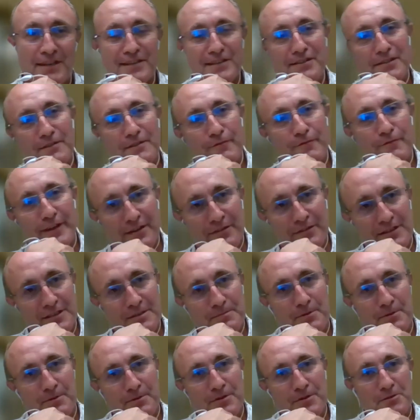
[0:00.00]
to the final
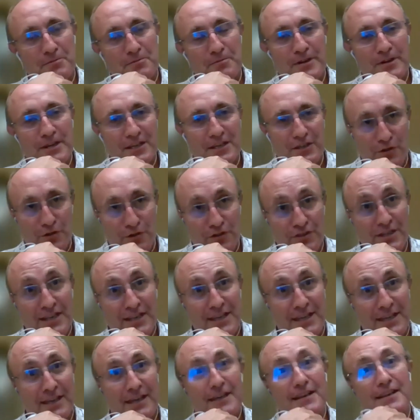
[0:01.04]
disposal point,
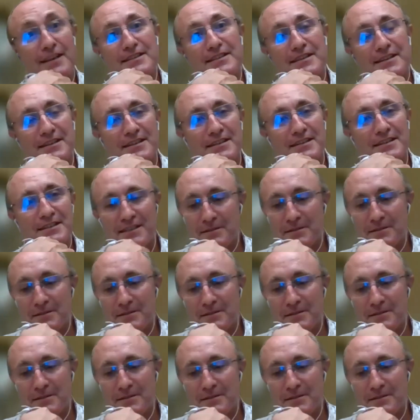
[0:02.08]
usually, unless it is